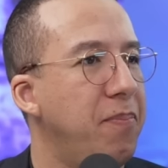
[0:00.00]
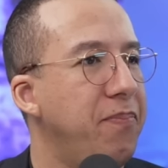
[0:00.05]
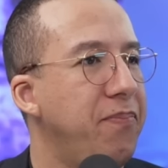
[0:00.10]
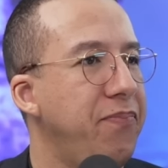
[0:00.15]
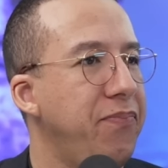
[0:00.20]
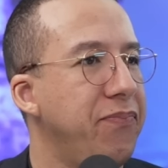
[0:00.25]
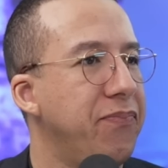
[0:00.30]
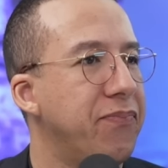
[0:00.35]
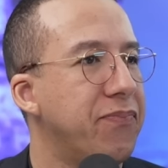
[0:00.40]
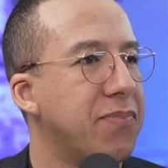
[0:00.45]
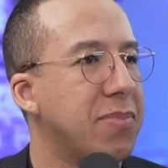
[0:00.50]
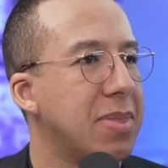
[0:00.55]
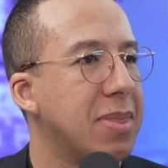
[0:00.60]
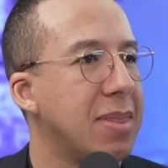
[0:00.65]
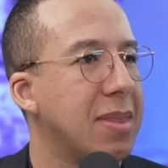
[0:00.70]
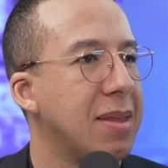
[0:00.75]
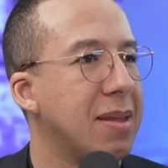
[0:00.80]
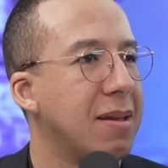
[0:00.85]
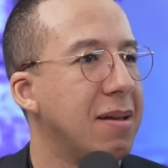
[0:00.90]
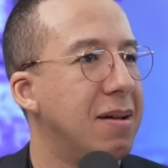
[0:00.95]

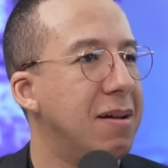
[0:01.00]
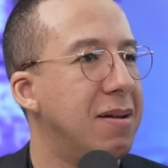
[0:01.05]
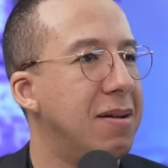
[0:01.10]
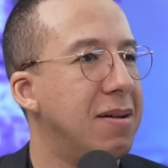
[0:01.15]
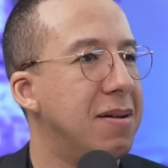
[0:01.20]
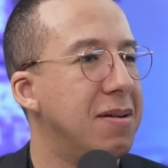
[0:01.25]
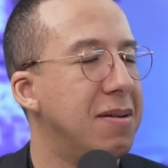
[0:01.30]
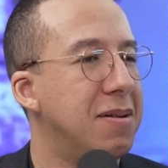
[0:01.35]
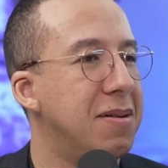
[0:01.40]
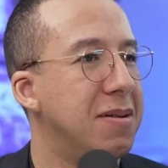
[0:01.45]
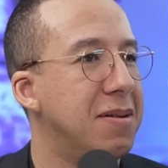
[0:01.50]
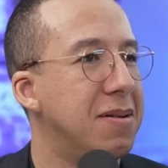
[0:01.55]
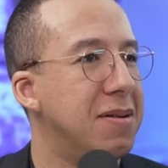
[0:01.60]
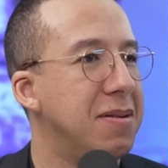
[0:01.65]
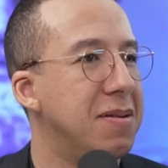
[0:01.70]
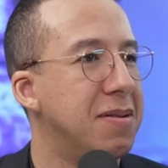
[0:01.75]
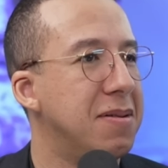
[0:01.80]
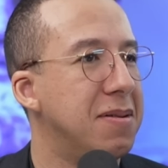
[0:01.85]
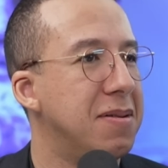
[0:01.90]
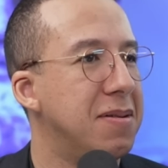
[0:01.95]

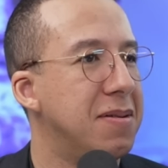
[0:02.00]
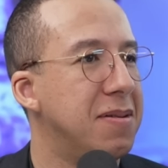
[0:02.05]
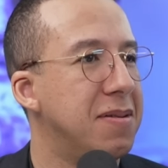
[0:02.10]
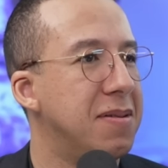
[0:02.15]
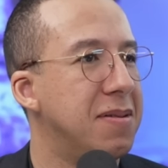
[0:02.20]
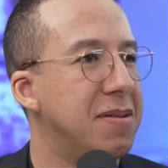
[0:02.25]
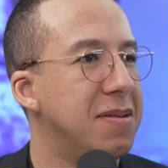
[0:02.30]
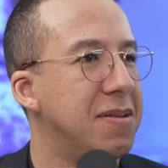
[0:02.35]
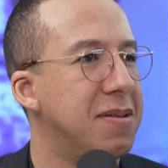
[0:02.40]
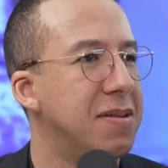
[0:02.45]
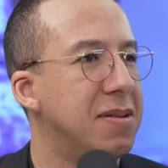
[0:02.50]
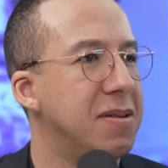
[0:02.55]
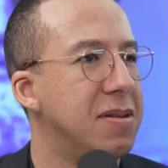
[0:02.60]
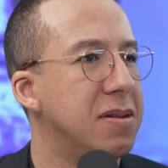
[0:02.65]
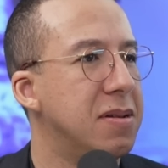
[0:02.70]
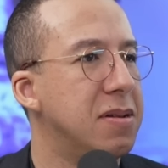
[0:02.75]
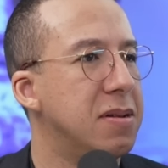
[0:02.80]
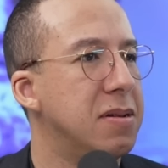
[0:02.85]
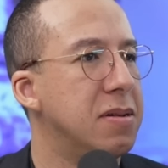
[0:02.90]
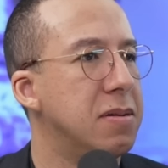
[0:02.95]

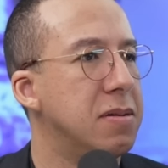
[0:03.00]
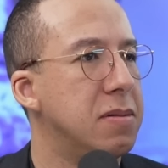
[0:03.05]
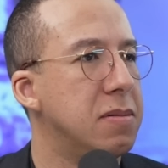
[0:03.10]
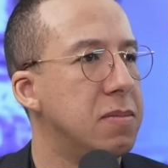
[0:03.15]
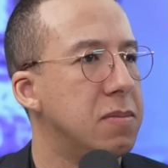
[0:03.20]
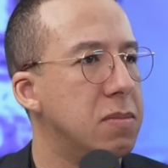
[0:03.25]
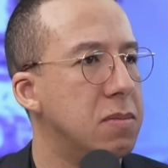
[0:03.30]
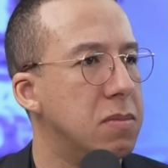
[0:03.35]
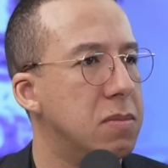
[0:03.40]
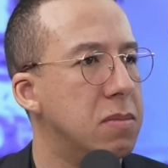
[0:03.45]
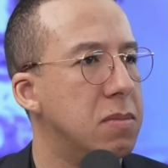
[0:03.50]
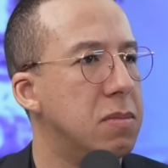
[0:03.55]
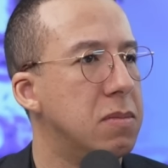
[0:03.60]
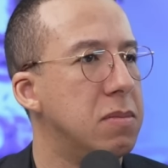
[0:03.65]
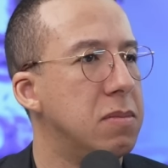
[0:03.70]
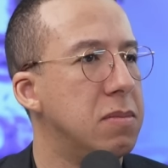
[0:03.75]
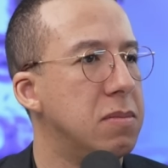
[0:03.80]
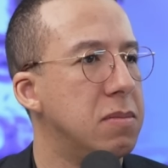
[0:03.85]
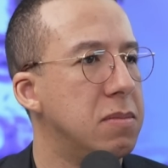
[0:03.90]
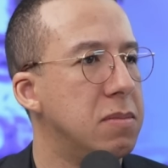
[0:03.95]

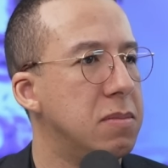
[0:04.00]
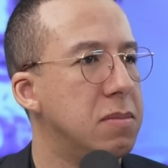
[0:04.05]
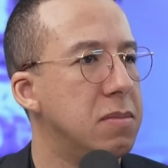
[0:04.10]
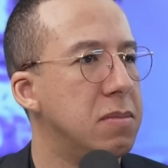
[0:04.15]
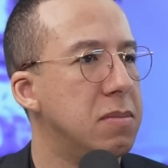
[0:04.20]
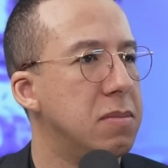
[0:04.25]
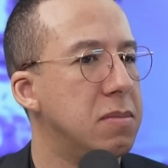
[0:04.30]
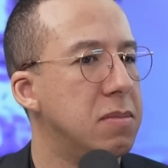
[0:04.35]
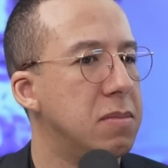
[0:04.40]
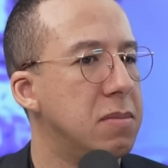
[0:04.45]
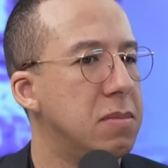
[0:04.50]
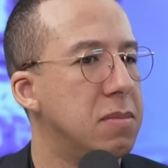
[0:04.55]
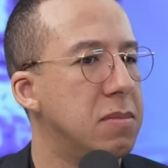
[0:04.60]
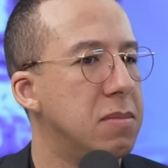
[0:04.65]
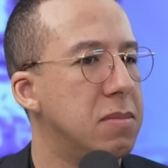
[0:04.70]
[no speech]